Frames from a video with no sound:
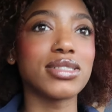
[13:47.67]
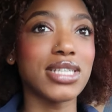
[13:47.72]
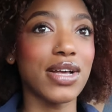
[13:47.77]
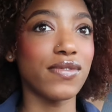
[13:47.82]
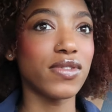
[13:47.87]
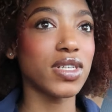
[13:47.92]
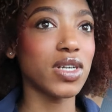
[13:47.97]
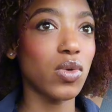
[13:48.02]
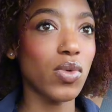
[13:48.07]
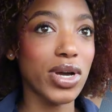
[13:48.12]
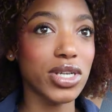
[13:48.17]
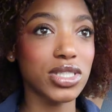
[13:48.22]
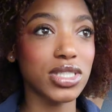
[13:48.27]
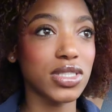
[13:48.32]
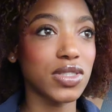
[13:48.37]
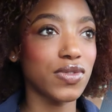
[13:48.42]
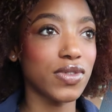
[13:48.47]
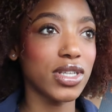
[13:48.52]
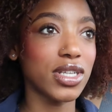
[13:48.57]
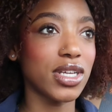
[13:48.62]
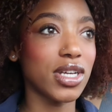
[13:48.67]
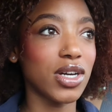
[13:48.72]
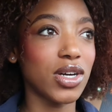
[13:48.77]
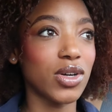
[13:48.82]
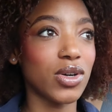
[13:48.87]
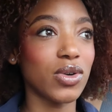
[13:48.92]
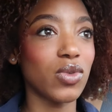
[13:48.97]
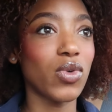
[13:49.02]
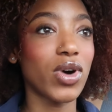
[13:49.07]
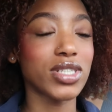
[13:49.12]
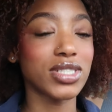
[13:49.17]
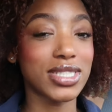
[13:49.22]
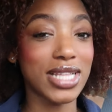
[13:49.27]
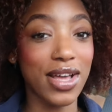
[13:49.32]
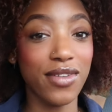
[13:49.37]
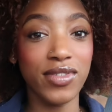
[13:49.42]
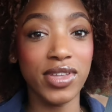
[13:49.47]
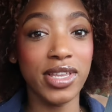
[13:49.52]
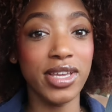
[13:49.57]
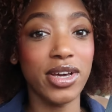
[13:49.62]
definitely go watch this video, watch
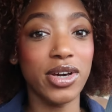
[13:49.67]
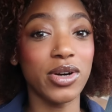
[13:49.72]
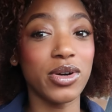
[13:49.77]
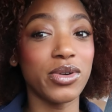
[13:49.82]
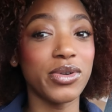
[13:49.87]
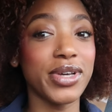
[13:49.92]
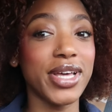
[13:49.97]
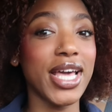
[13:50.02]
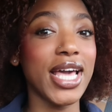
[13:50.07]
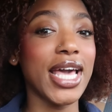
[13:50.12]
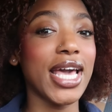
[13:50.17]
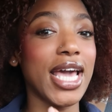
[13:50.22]
that video.